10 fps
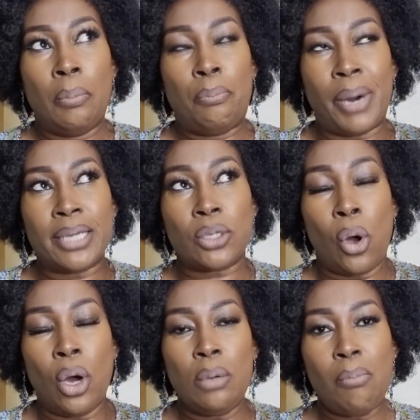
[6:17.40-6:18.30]
But
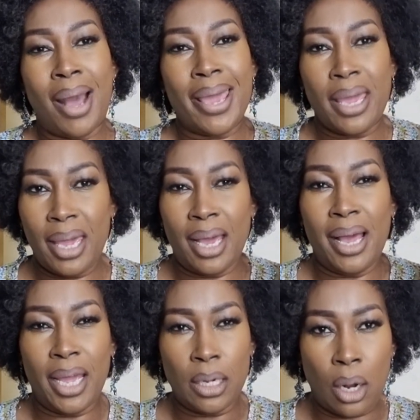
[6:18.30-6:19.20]
on my hair
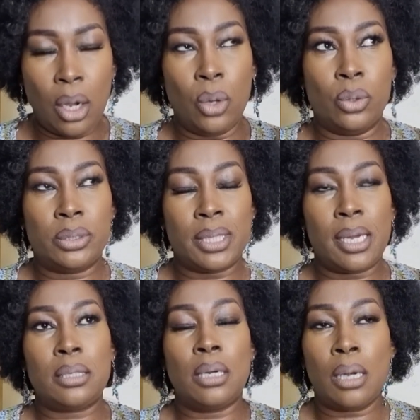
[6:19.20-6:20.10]
and clothes,
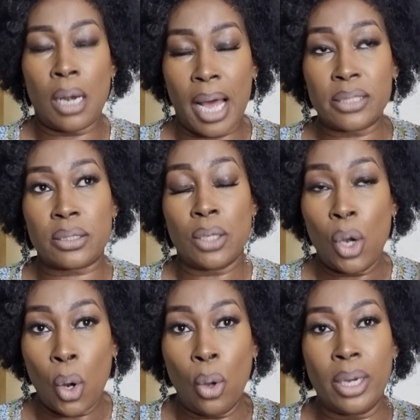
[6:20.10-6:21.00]
it lasts
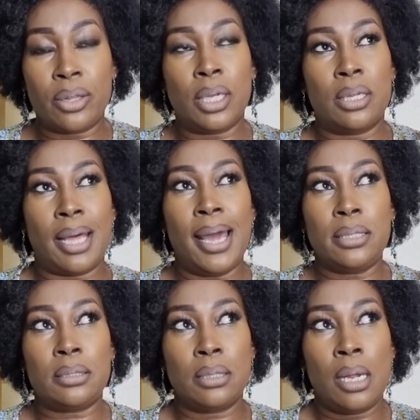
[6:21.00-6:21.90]
longer than
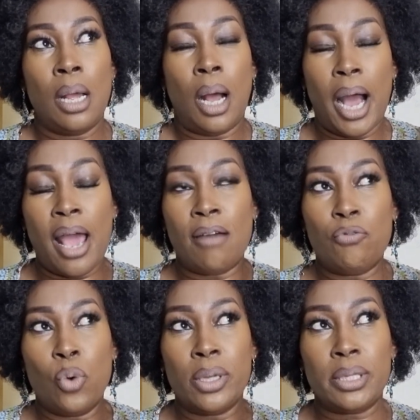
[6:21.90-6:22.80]
that. I have
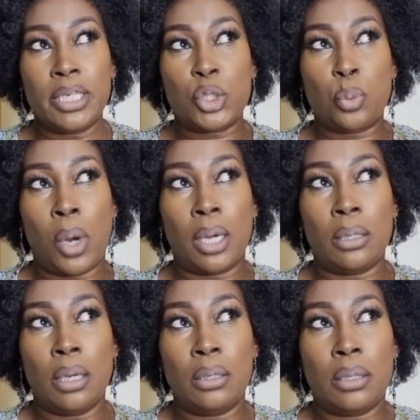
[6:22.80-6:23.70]
worn this
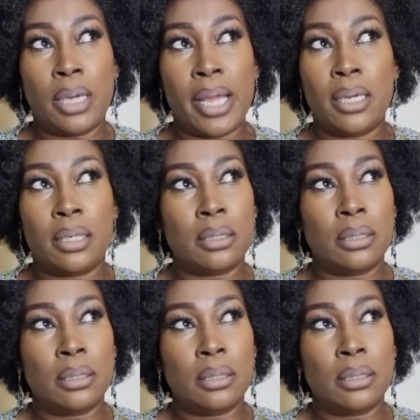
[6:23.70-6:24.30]
one like